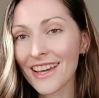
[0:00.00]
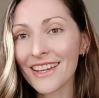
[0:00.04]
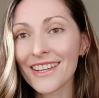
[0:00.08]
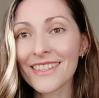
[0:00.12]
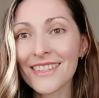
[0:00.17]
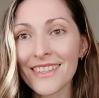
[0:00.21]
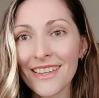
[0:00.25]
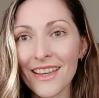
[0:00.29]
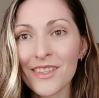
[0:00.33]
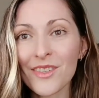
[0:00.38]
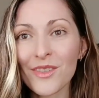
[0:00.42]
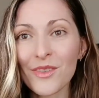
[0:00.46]

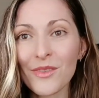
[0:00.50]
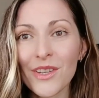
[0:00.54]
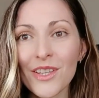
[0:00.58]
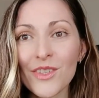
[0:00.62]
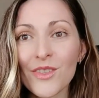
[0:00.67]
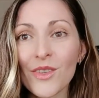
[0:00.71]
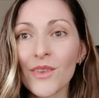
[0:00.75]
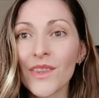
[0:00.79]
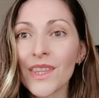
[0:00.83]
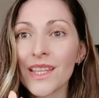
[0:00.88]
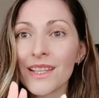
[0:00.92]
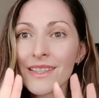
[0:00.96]

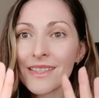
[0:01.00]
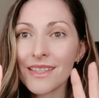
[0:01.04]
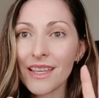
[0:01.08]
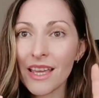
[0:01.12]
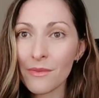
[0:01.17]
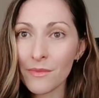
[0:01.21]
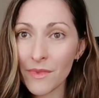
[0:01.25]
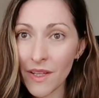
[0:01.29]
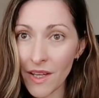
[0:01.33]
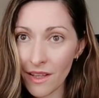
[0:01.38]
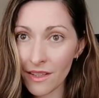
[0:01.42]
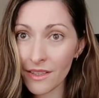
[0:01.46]
accessories on the
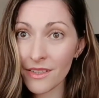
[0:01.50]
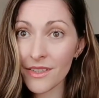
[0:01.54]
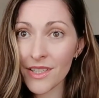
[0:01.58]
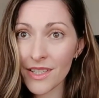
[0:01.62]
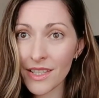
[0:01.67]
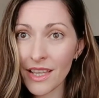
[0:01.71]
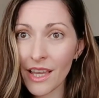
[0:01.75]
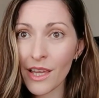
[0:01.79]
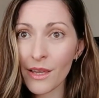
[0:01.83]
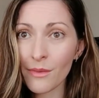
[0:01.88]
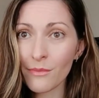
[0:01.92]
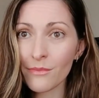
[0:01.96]
same color
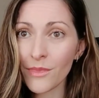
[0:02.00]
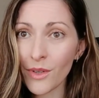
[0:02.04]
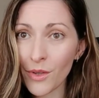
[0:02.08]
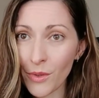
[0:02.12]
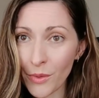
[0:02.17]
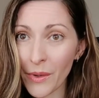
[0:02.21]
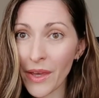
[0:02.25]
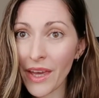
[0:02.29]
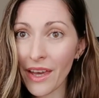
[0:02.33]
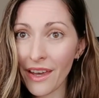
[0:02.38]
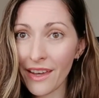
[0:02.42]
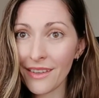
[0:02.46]
scheme,
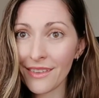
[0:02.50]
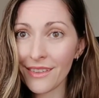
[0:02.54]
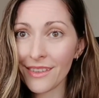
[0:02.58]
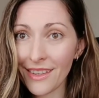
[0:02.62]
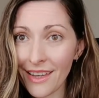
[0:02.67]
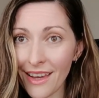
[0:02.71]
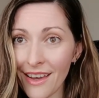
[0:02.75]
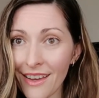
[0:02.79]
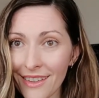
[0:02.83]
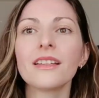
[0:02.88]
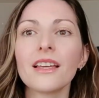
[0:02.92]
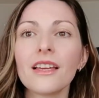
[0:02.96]
okay?
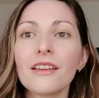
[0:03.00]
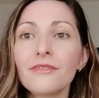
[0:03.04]
Yeah.